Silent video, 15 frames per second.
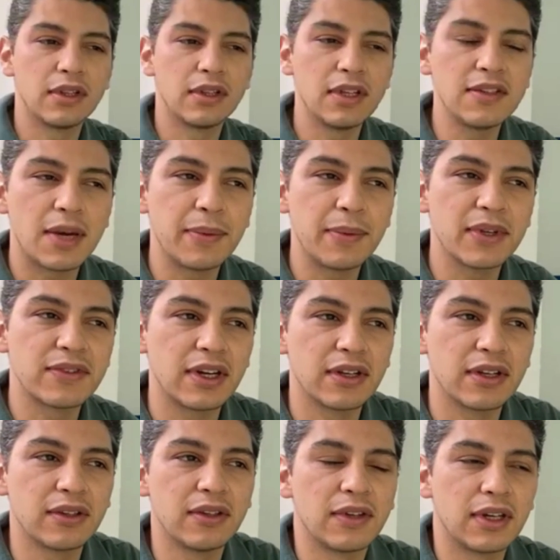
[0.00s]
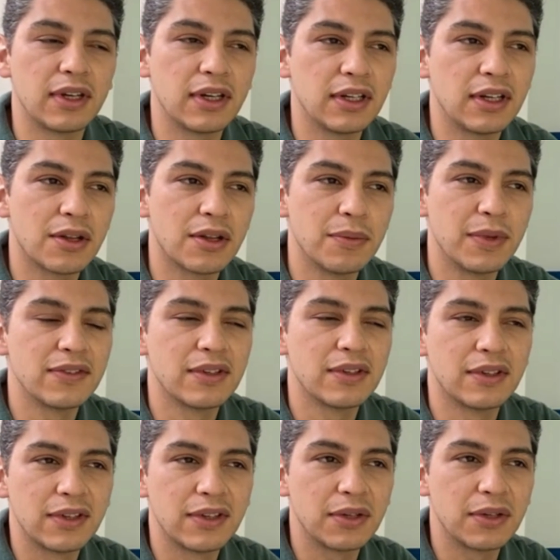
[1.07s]
These topics, sorry, Dr. Dominguez,
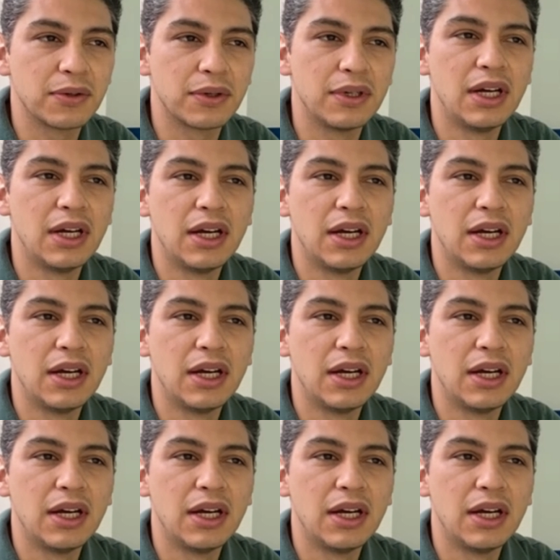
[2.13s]
sorry, Arturo.